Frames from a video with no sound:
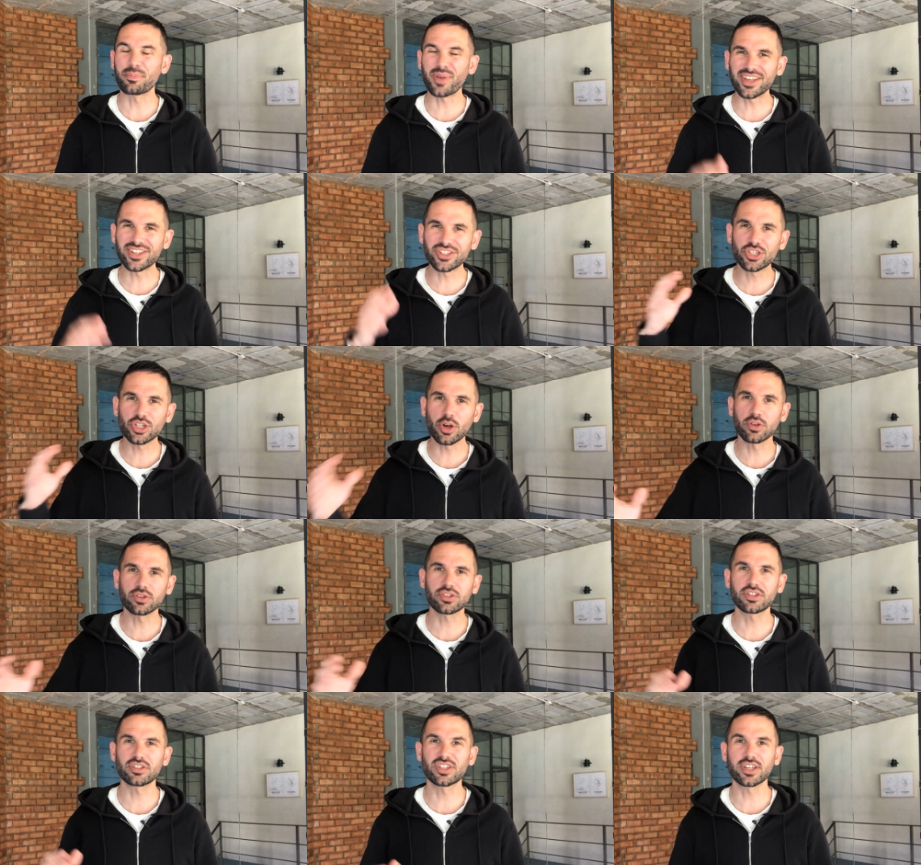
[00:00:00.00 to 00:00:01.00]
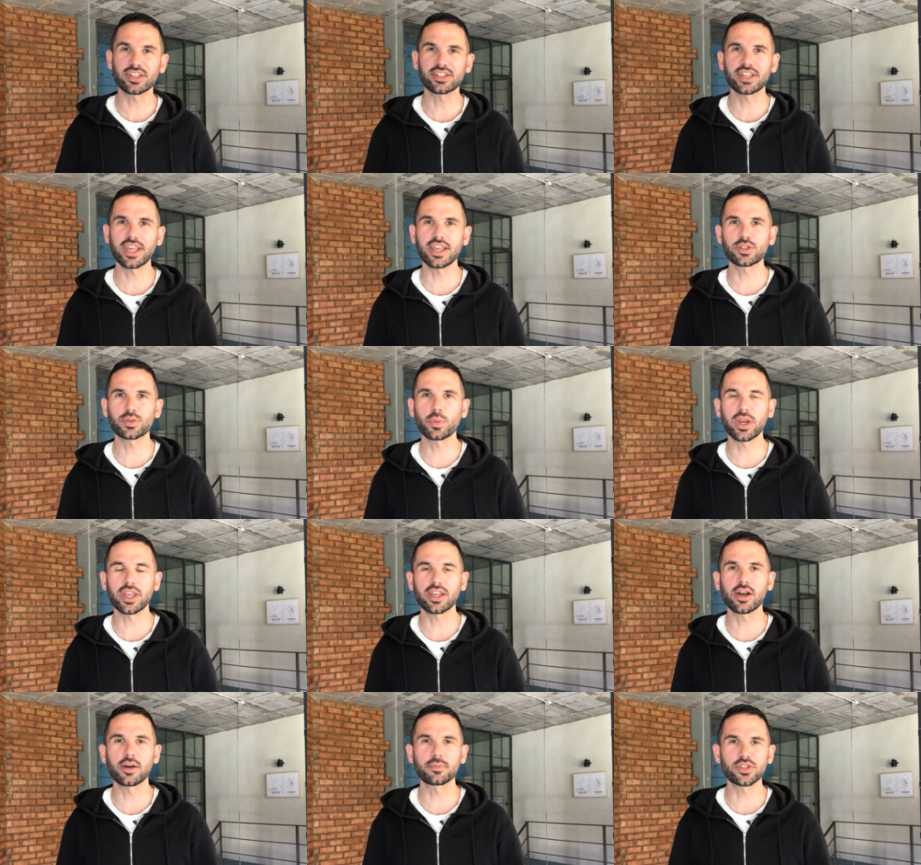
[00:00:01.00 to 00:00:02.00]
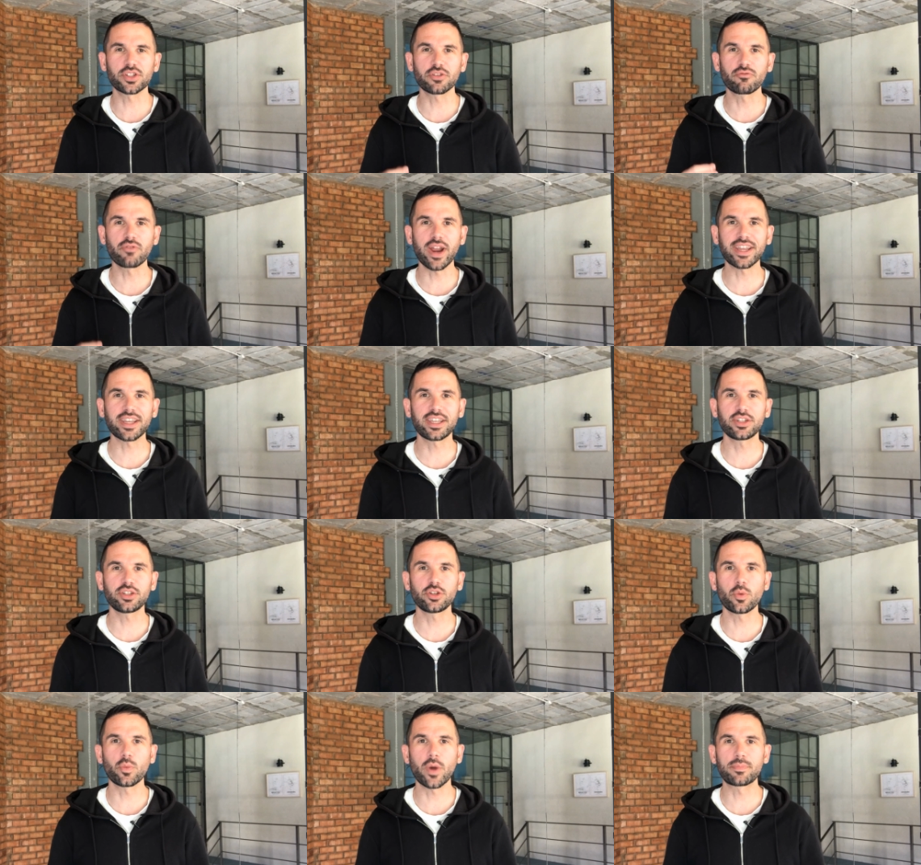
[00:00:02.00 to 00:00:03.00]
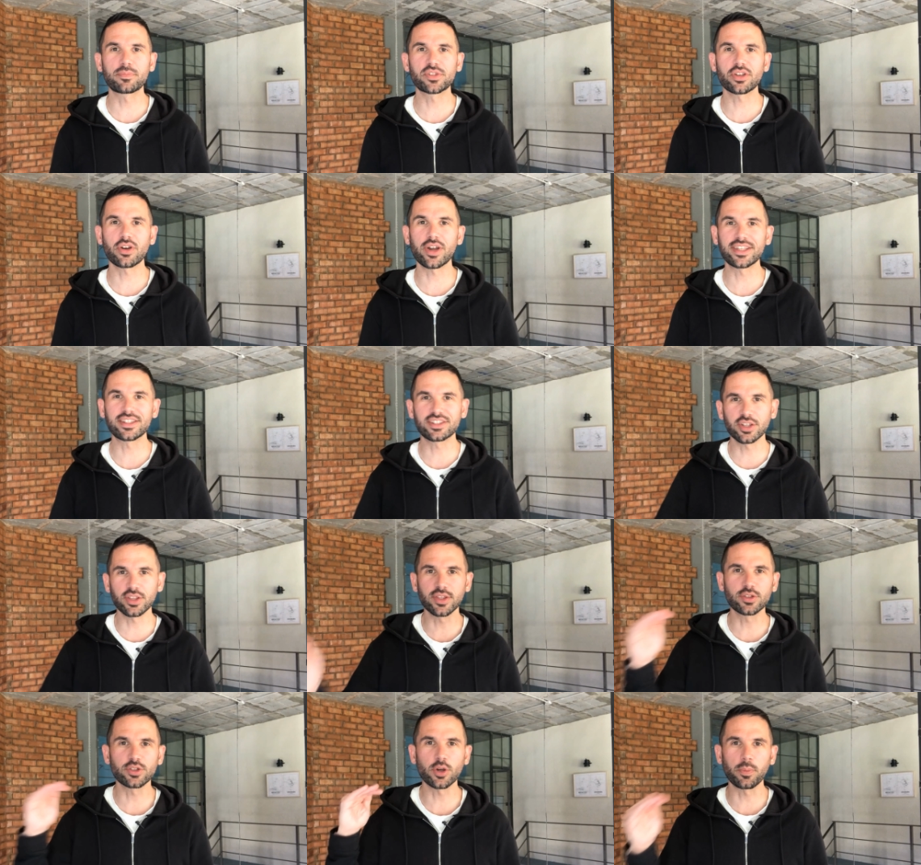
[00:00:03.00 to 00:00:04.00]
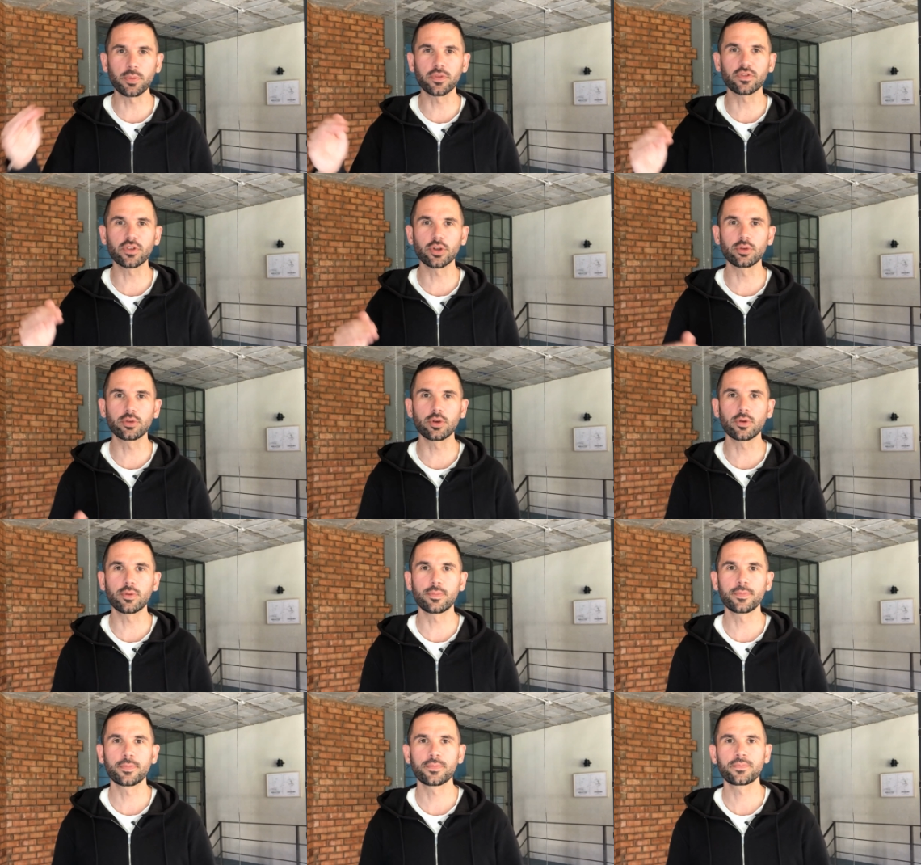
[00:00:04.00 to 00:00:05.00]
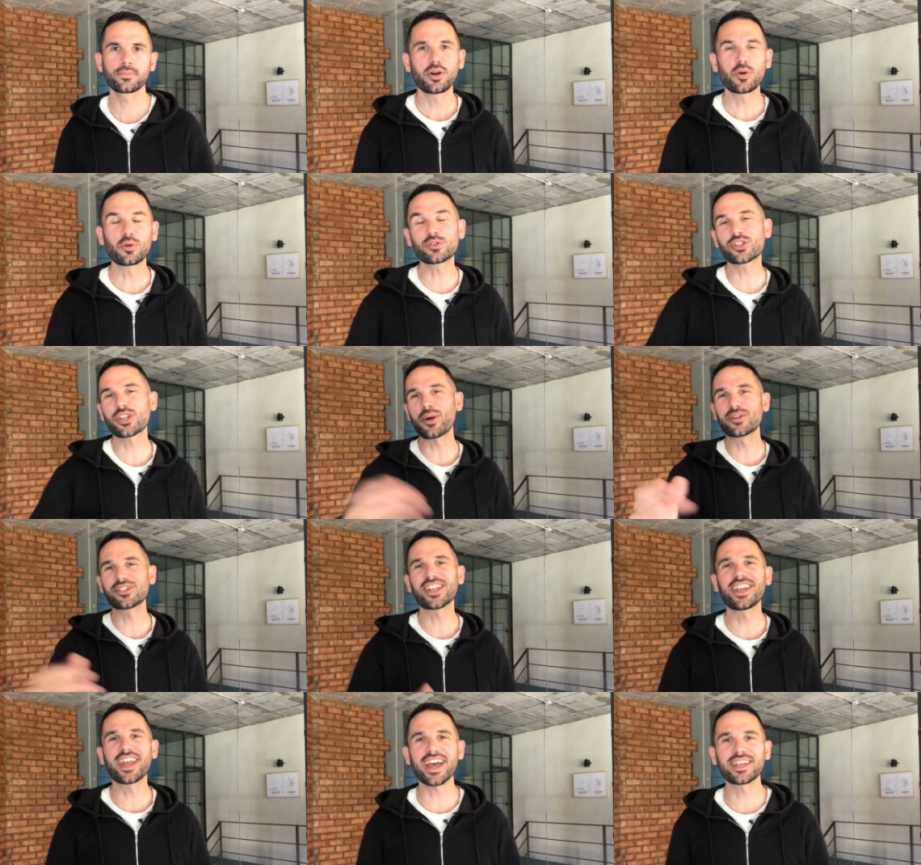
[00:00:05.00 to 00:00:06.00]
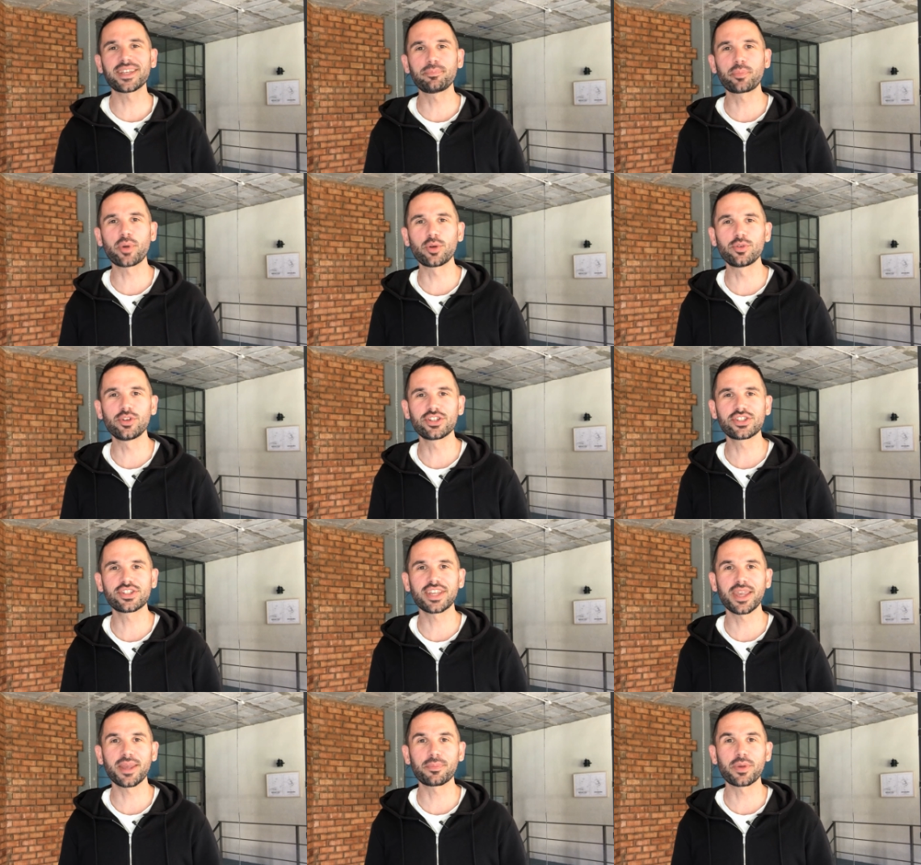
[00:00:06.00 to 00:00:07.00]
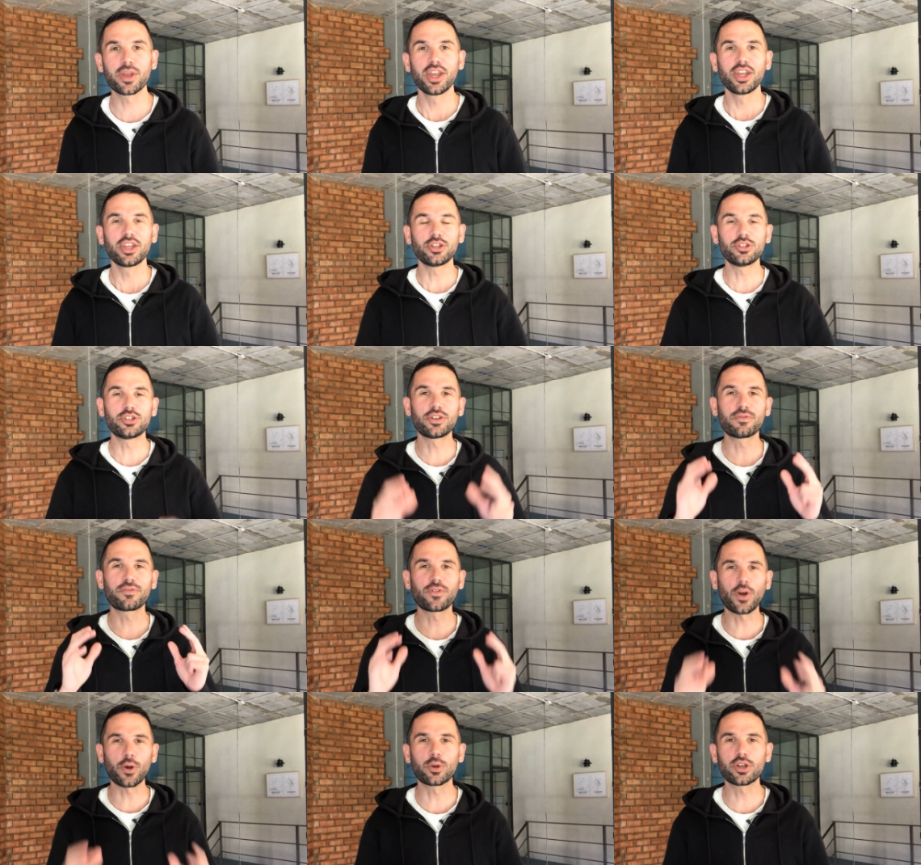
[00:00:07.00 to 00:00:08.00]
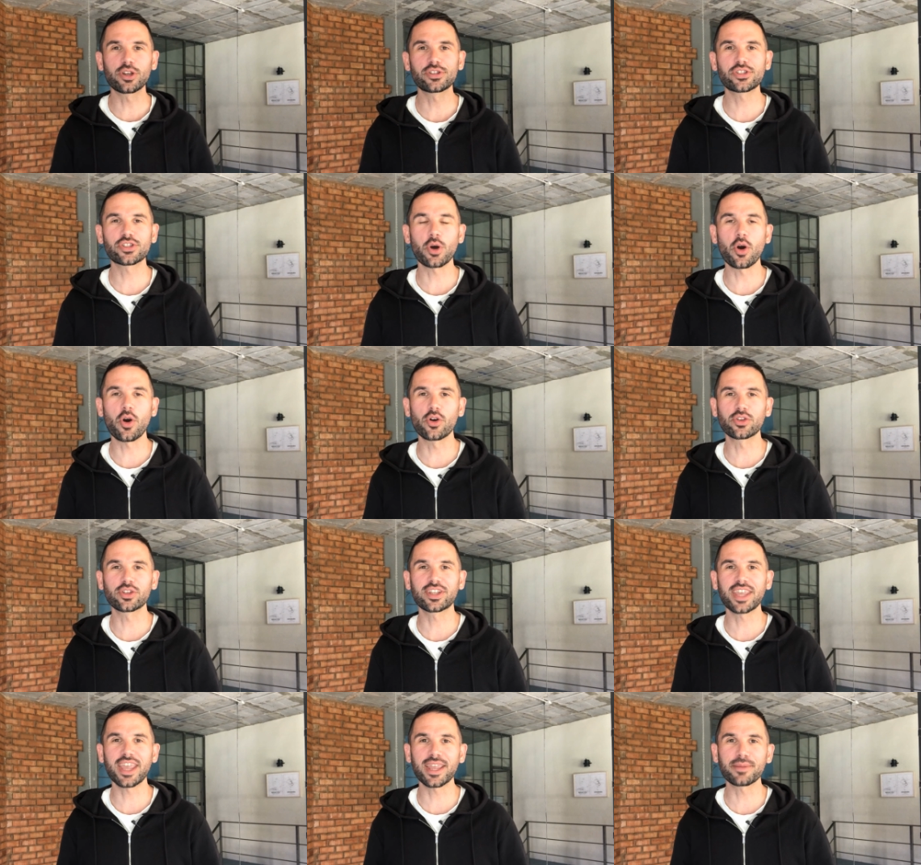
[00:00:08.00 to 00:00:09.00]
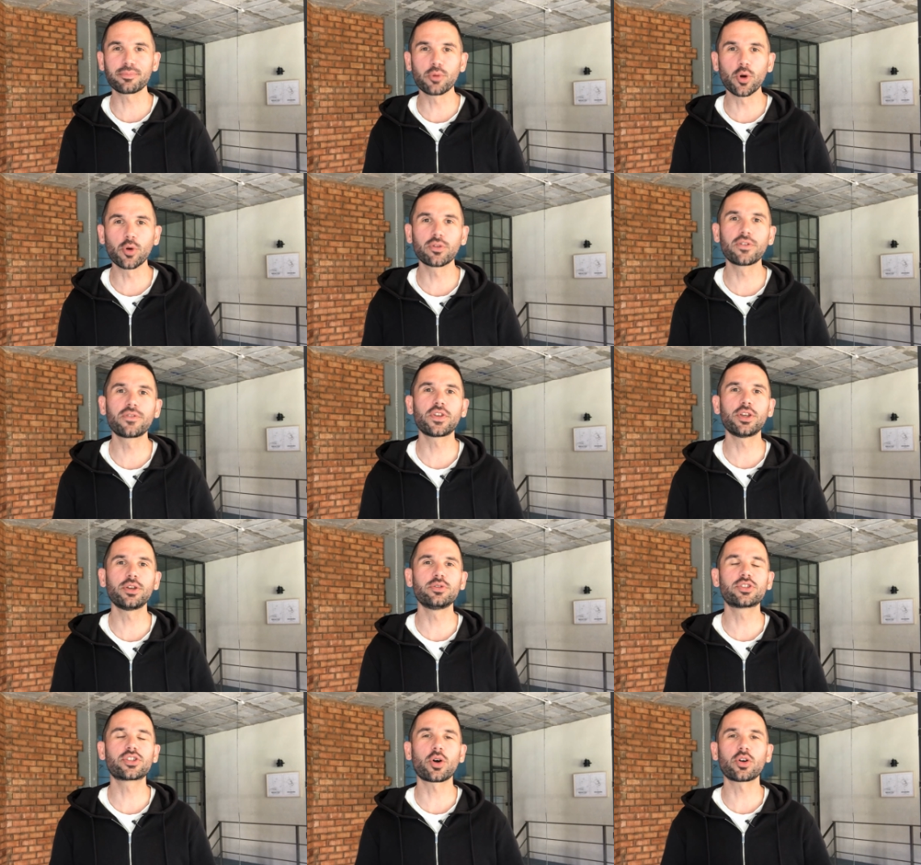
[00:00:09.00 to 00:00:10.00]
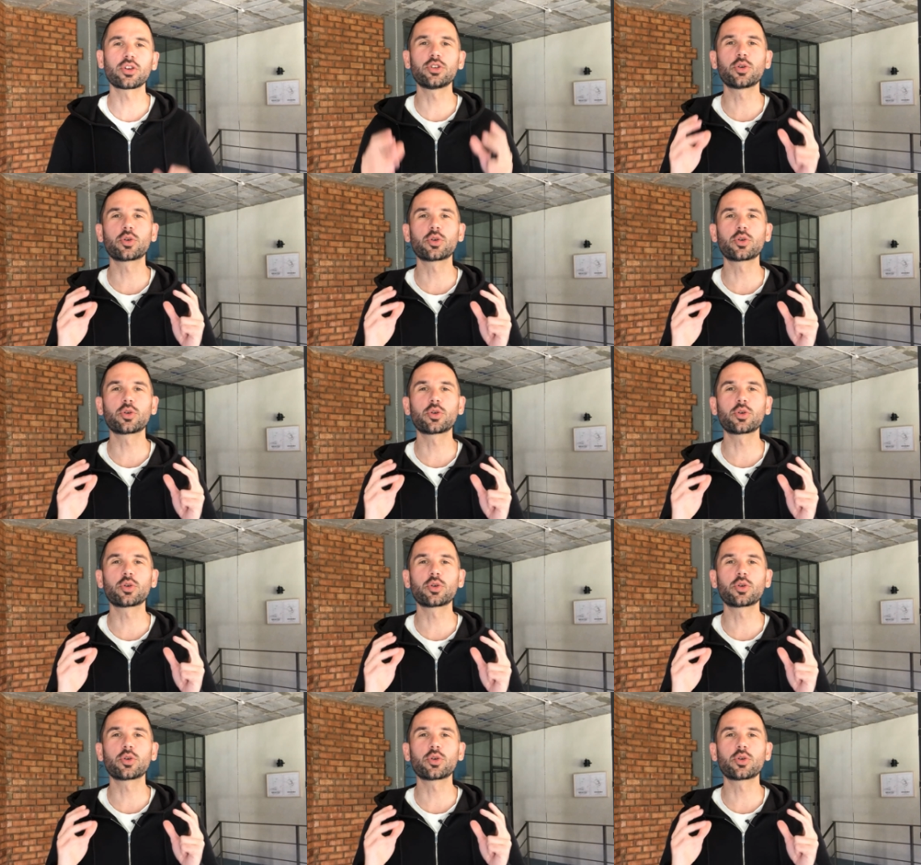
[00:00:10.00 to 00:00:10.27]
best chance of success when it comes to ranking your website to the top of Google. Also, as an added bonus tip, you should focus on getting more reviews on your